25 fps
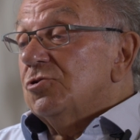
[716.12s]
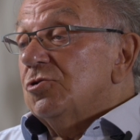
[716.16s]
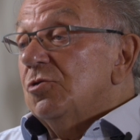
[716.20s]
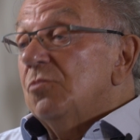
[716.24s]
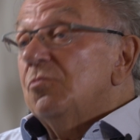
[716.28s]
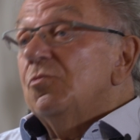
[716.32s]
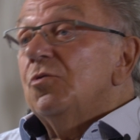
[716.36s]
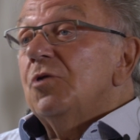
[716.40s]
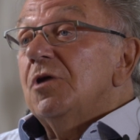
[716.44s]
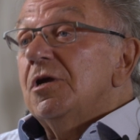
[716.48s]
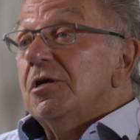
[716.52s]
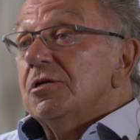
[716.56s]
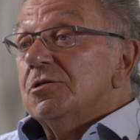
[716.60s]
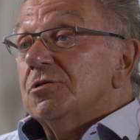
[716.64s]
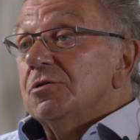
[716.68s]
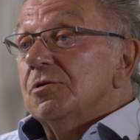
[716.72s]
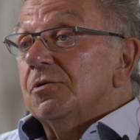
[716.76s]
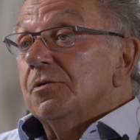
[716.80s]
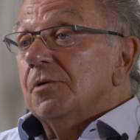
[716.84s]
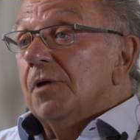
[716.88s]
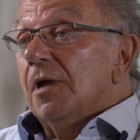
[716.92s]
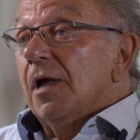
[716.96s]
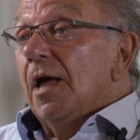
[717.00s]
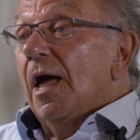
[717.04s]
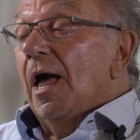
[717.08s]
some
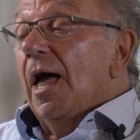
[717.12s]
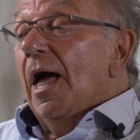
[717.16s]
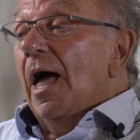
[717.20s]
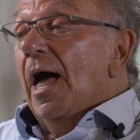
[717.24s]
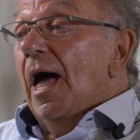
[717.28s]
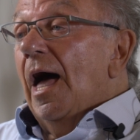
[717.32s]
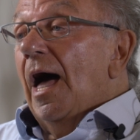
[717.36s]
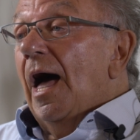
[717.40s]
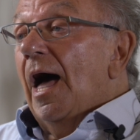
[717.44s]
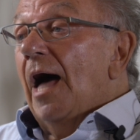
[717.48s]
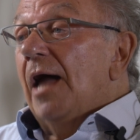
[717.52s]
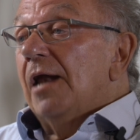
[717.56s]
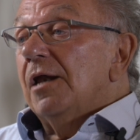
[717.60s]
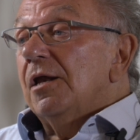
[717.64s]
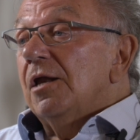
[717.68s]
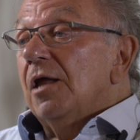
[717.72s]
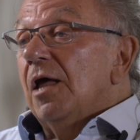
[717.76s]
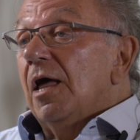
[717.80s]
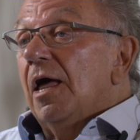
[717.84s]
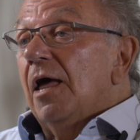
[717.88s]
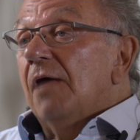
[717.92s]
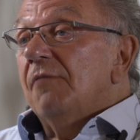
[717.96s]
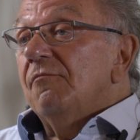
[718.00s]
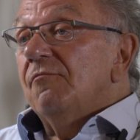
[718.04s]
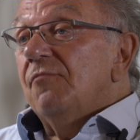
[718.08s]
reason. And
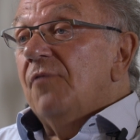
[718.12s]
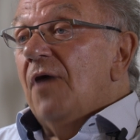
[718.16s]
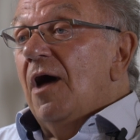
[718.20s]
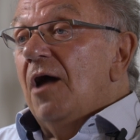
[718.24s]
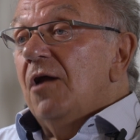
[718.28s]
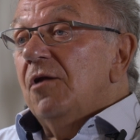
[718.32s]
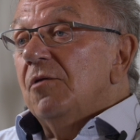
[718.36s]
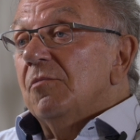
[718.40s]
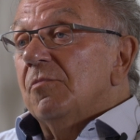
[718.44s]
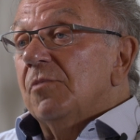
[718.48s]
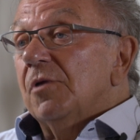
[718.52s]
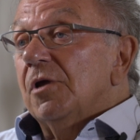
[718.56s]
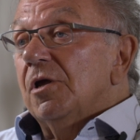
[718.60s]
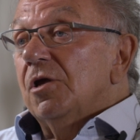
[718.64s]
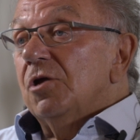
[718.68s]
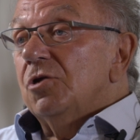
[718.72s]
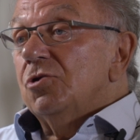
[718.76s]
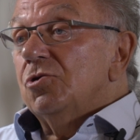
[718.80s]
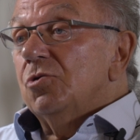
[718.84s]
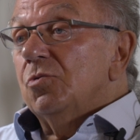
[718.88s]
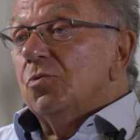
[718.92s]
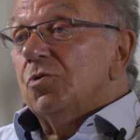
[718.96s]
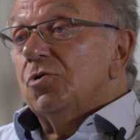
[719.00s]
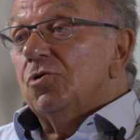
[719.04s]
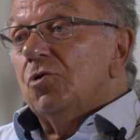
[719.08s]
invariably you'd
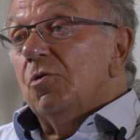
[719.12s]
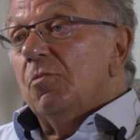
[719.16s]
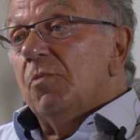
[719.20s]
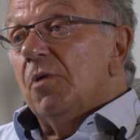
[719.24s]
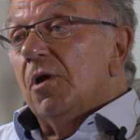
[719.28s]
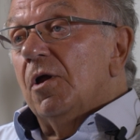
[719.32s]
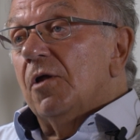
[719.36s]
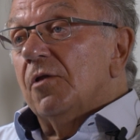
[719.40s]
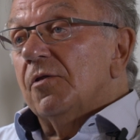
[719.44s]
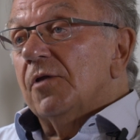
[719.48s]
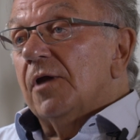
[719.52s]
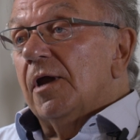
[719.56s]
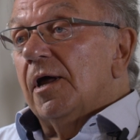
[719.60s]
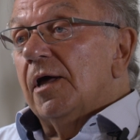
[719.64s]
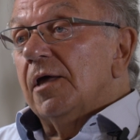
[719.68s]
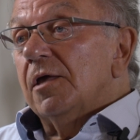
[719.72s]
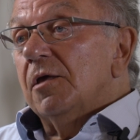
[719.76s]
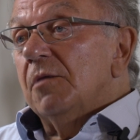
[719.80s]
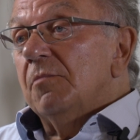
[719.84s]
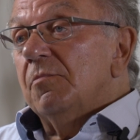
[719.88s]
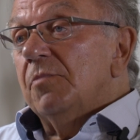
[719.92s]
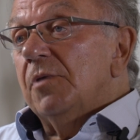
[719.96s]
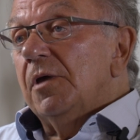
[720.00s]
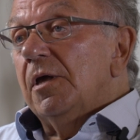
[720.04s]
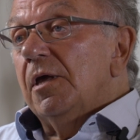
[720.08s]
do a double on the night.
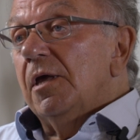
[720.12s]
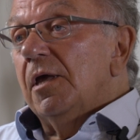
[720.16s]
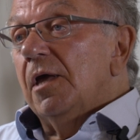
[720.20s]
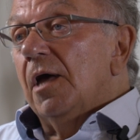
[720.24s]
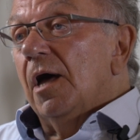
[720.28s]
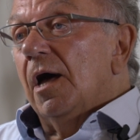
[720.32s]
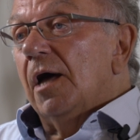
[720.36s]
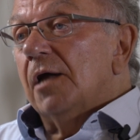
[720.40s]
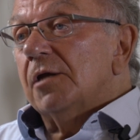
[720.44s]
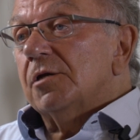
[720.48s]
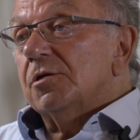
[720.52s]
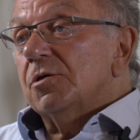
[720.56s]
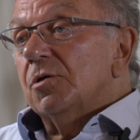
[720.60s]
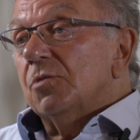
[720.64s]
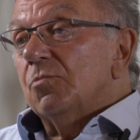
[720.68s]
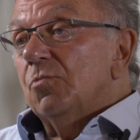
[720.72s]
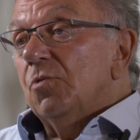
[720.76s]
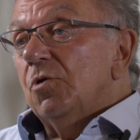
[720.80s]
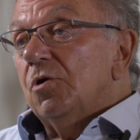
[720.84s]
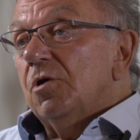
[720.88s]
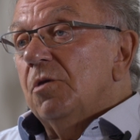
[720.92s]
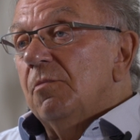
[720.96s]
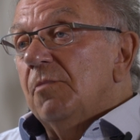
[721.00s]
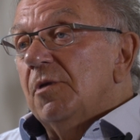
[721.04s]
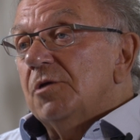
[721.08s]
You'd be at a
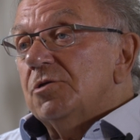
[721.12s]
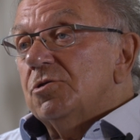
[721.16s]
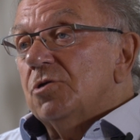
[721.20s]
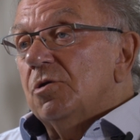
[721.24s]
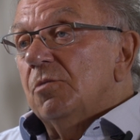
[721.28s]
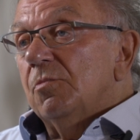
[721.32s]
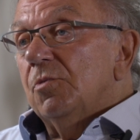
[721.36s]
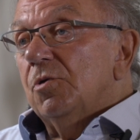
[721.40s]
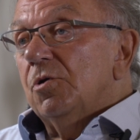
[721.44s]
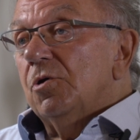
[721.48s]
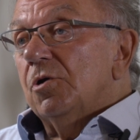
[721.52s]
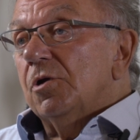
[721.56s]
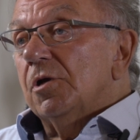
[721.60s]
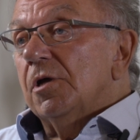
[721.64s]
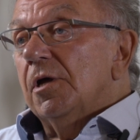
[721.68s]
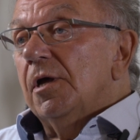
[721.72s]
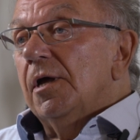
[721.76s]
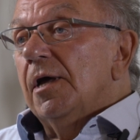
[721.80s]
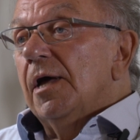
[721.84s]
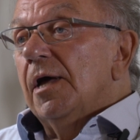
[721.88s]
working men's club earlier,